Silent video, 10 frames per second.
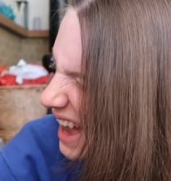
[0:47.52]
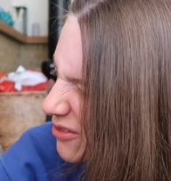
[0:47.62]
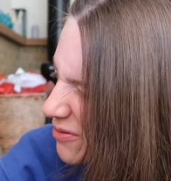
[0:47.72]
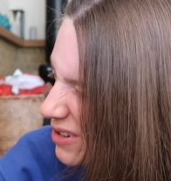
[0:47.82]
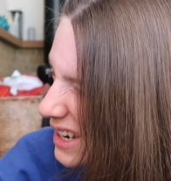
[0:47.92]

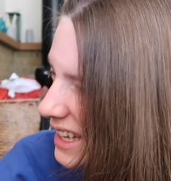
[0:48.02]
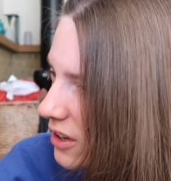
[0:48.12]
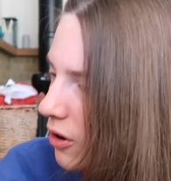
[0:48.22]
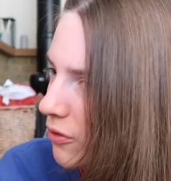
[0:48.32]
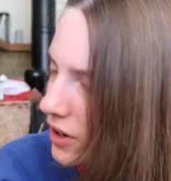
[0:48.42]
haven't really
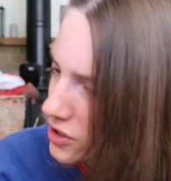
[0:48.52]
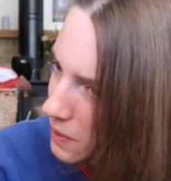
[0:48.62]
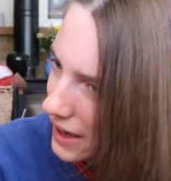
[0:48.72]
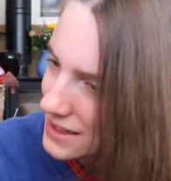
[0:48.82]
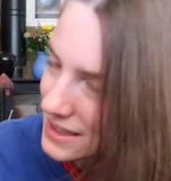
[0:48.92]
got French
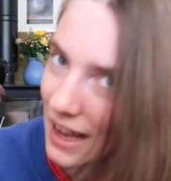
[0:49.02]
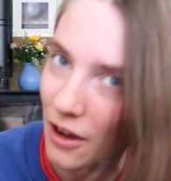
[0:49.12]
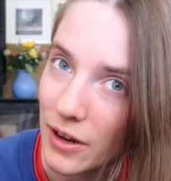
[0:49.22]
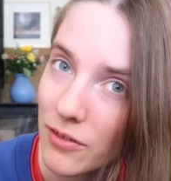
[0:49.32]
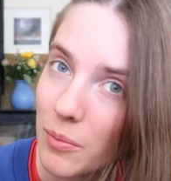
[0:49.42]
plaits
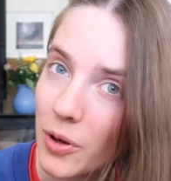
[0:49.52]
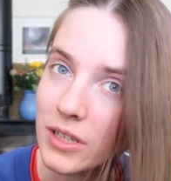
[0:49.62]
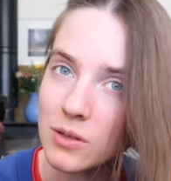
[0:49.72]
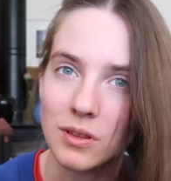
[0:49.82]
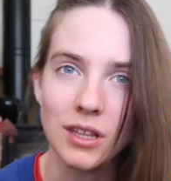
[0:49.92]
down, if I'm
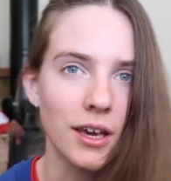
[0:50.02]
honest with